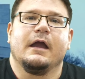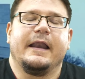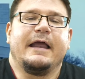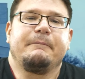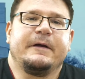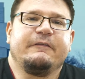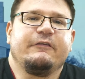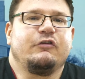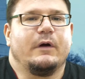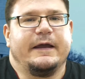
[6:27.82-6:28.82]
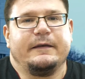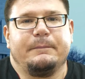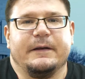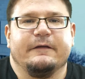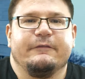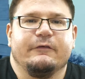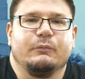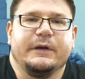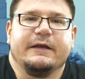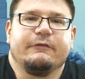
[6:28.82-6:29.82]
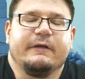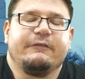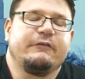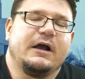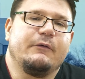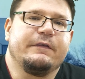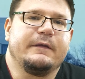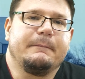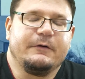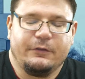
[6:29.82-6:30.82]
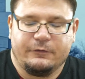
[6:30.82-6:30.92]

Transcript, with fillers: And that brings us to our independence this week. So let's start with number